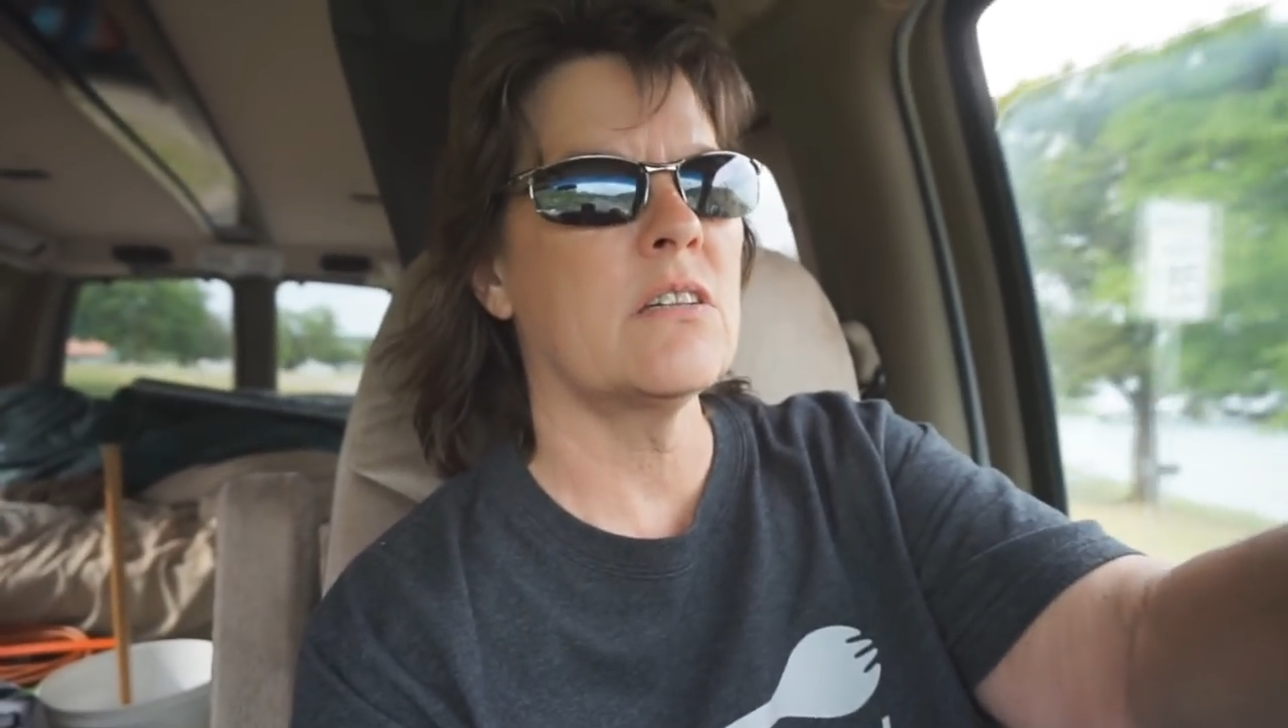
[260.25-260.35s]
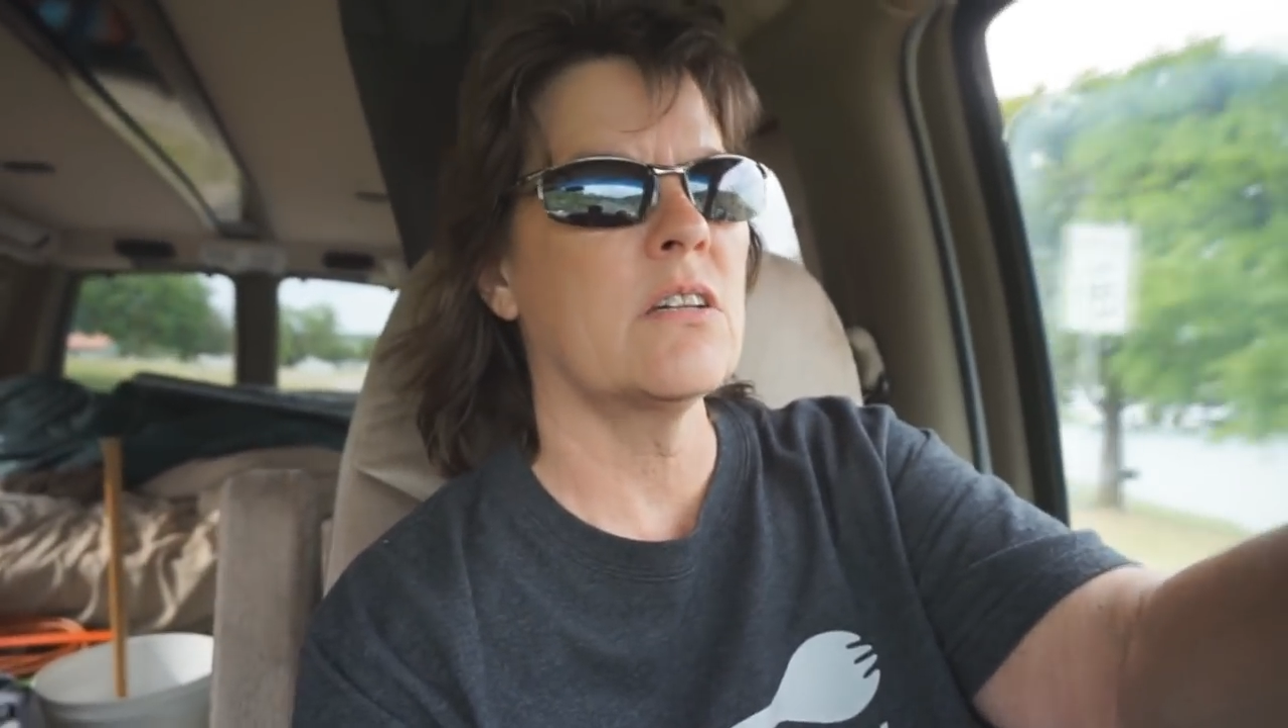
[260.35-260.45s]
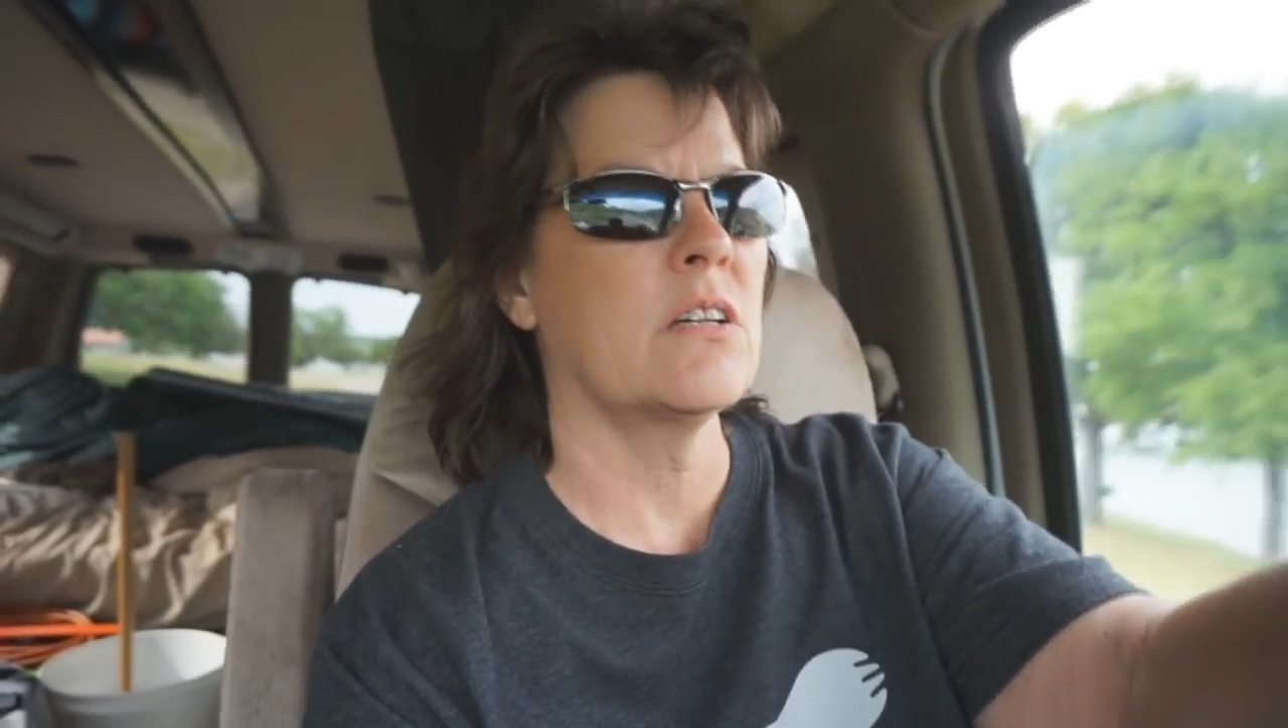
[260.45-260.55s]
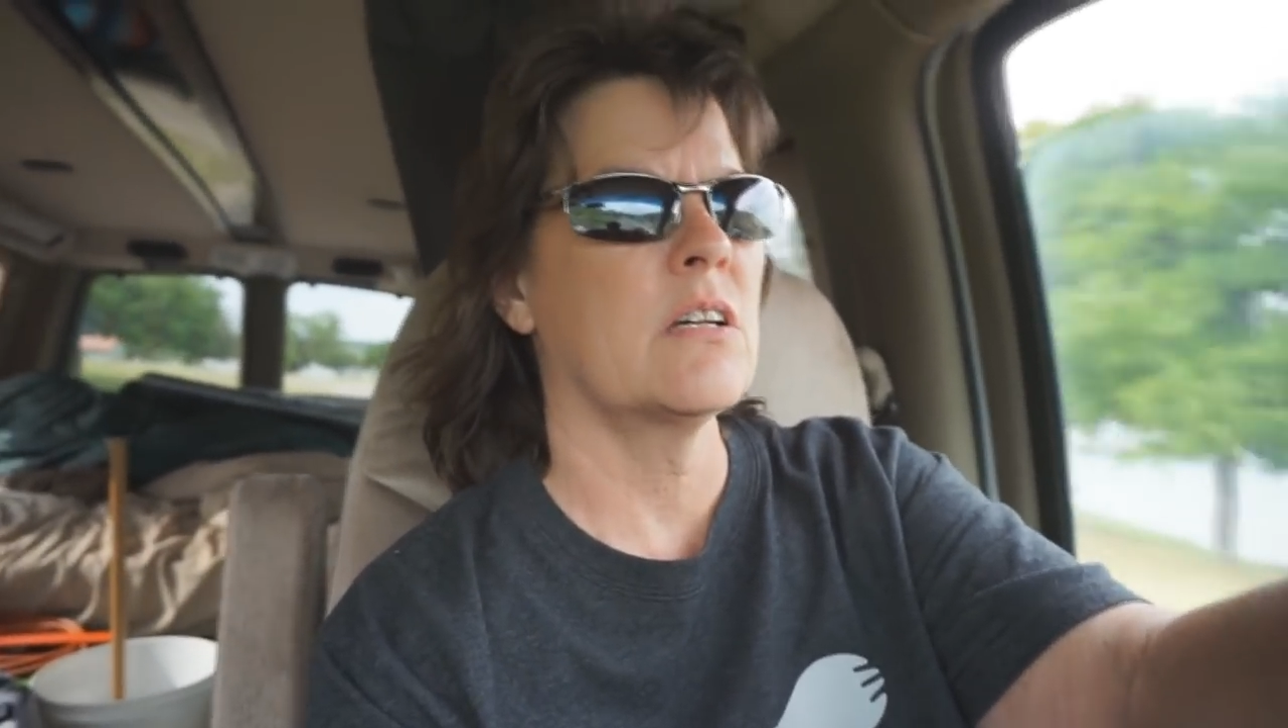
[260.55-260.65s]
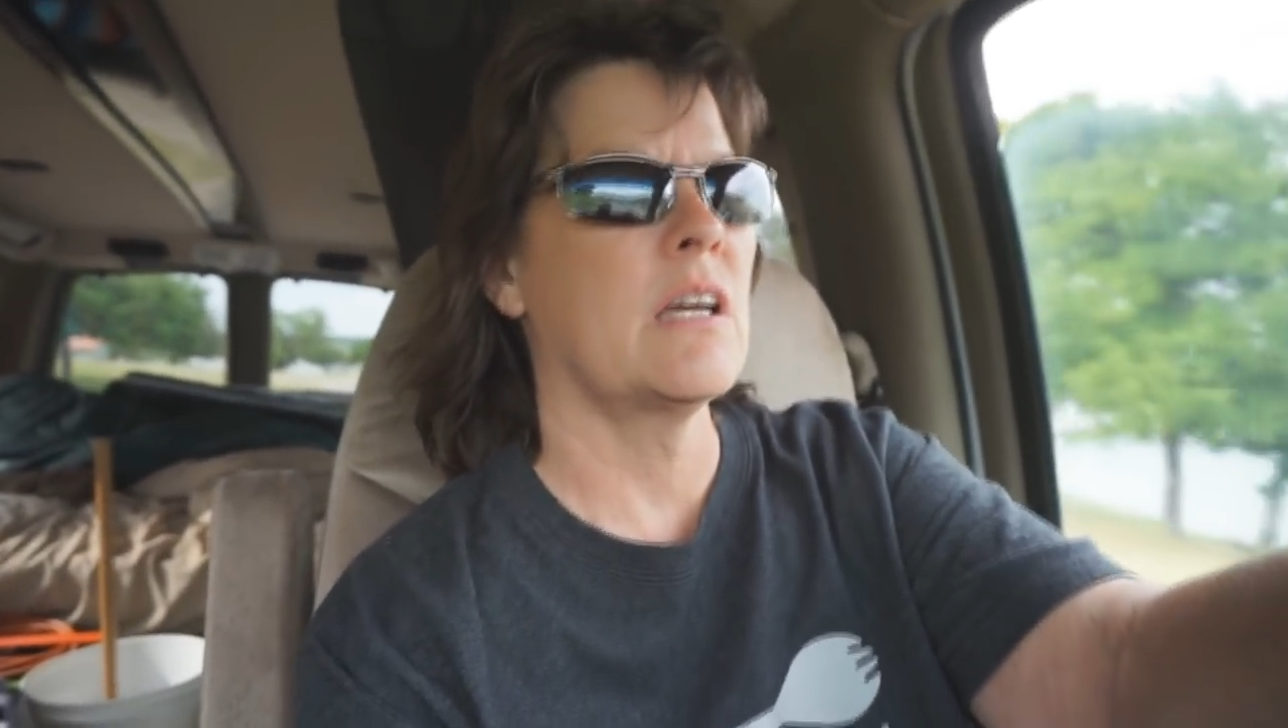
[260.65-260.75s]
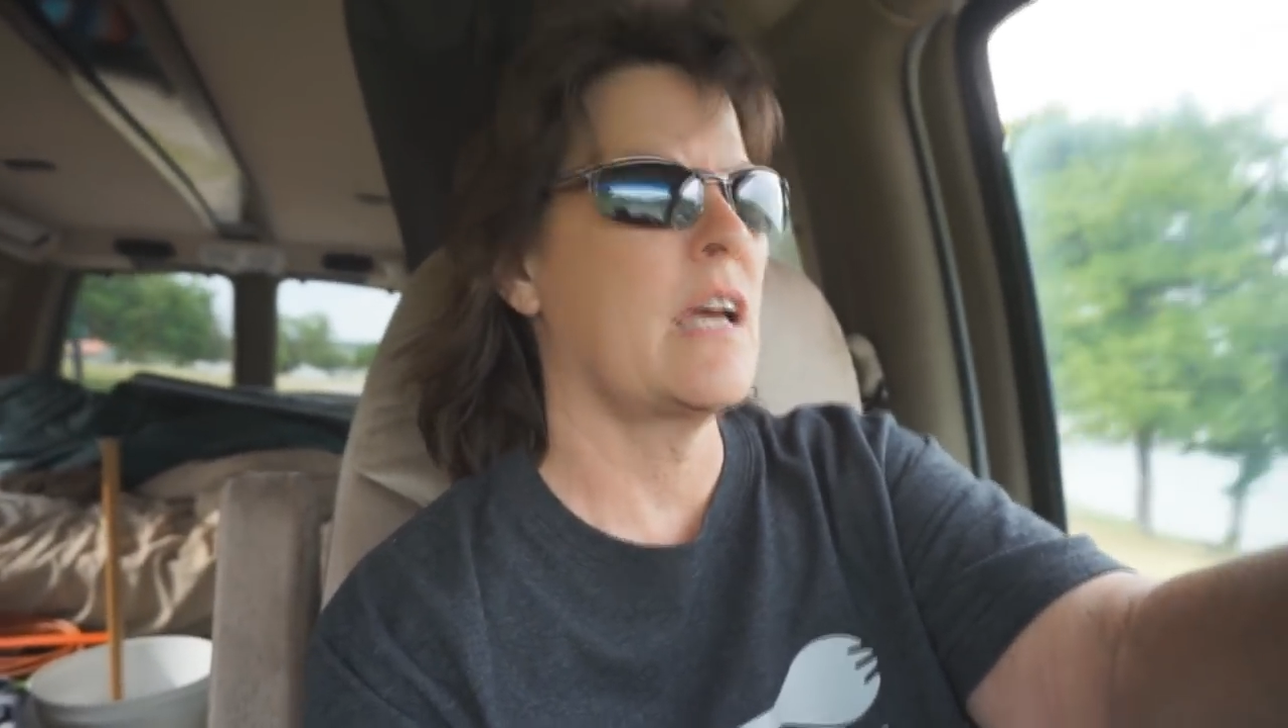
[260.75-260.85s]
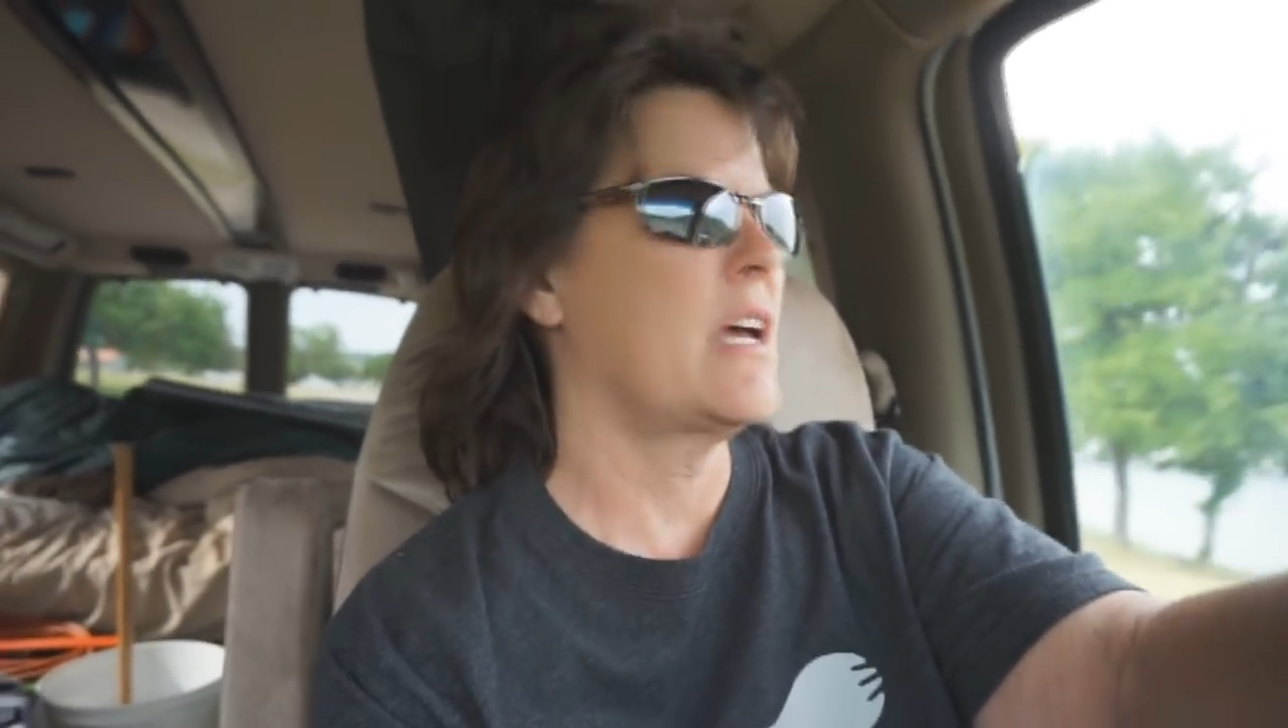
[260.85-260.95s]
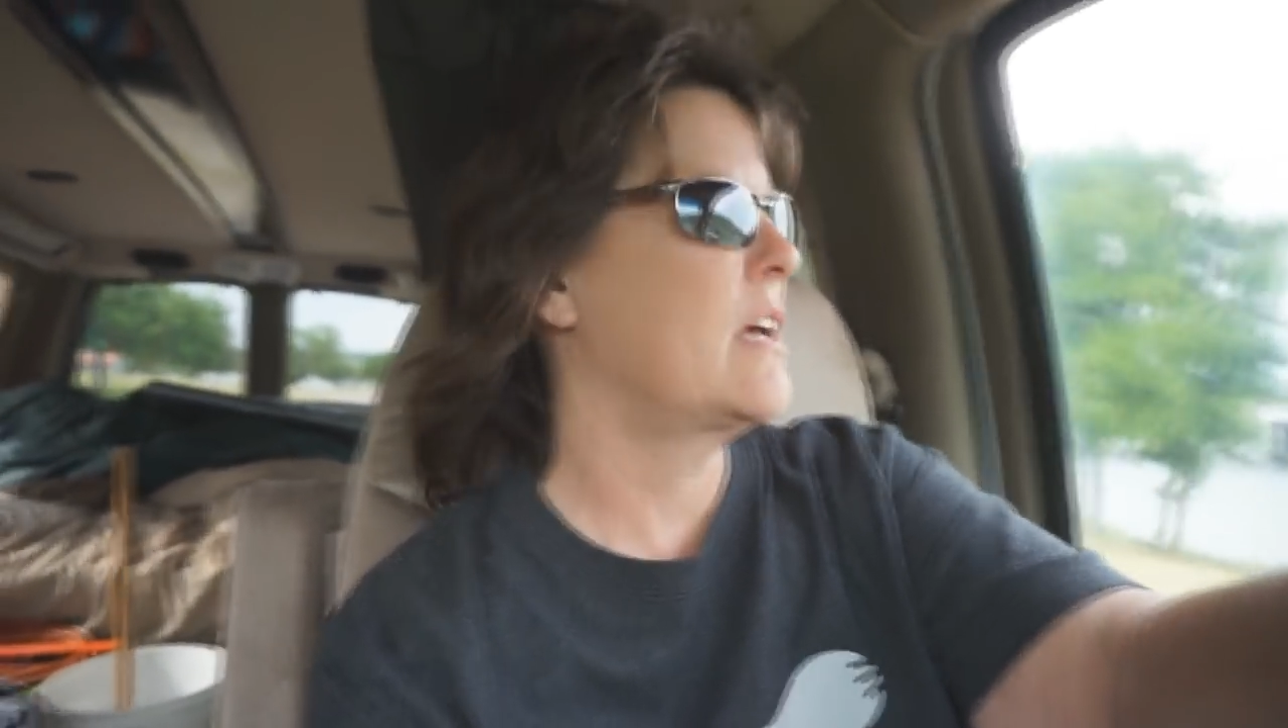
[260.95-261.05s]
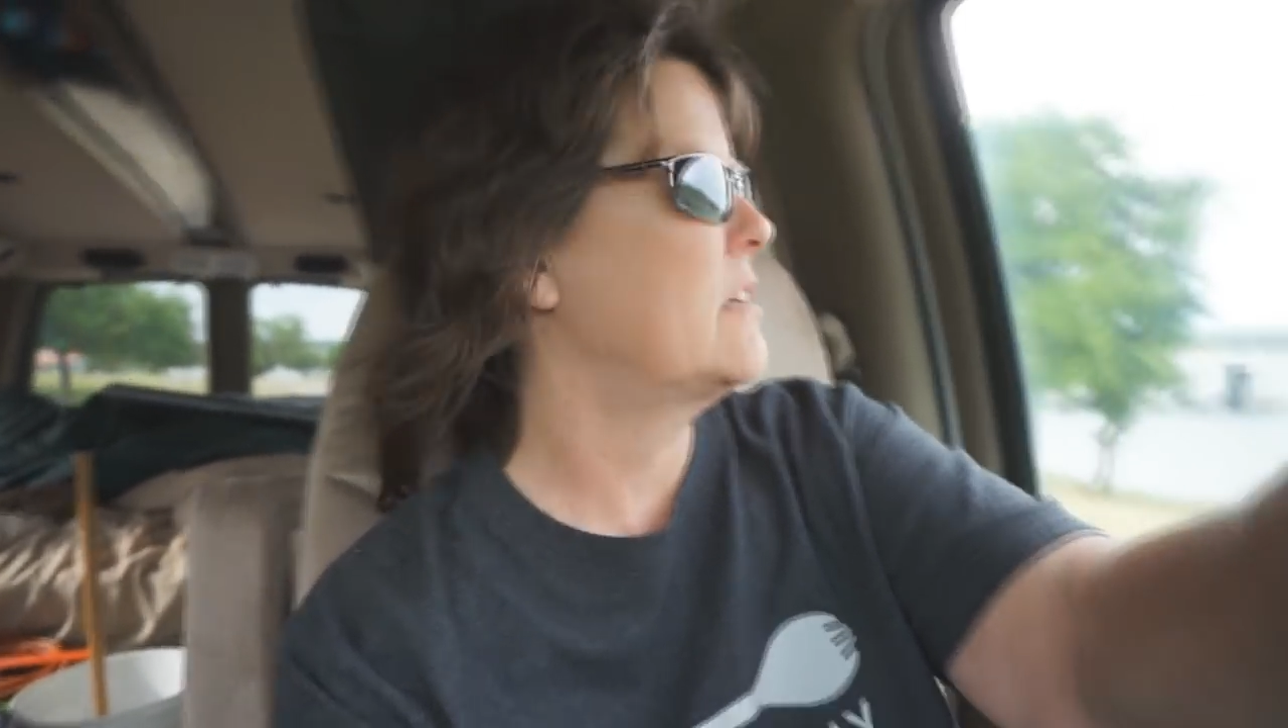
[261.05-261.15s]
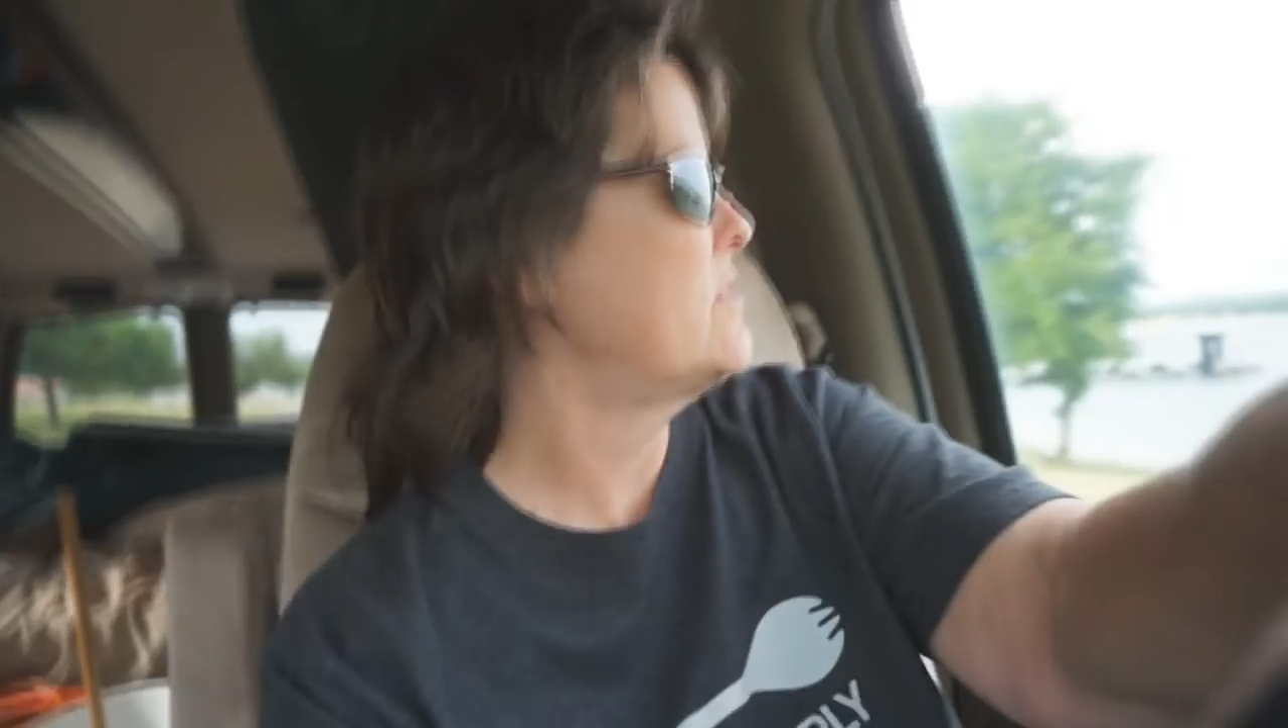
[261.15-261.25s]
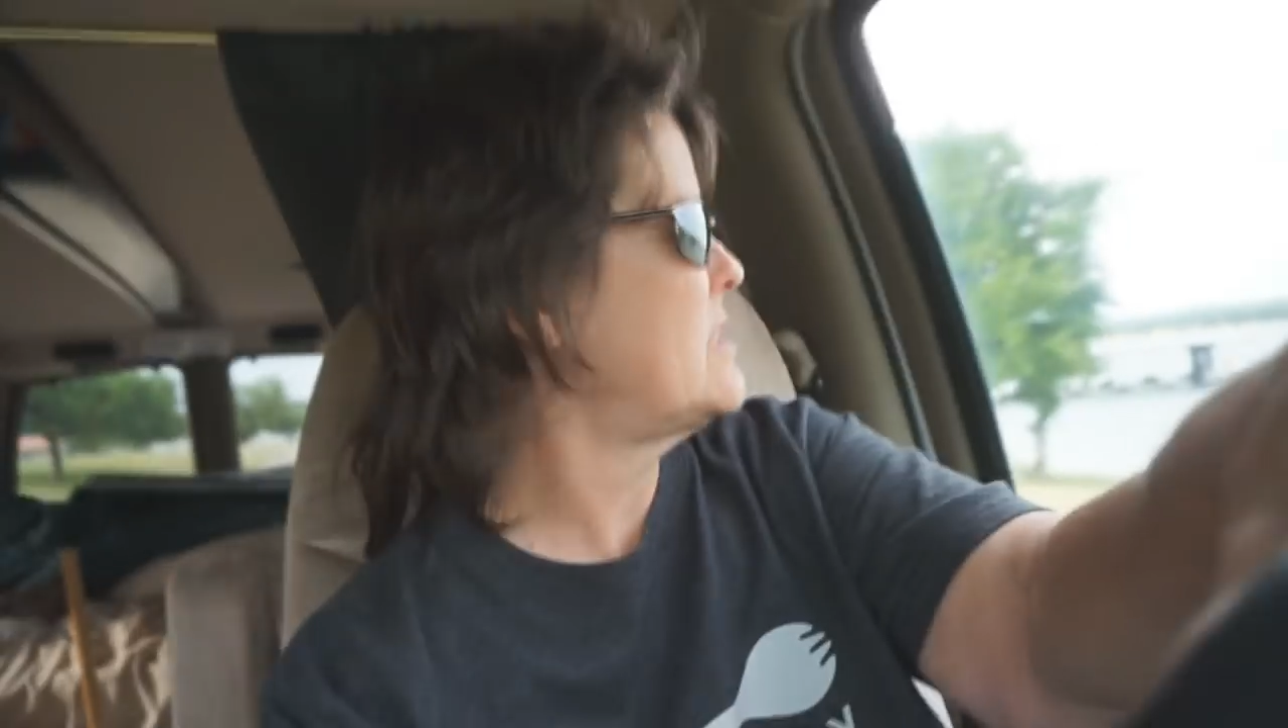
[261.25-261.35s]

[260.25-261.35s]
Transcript: and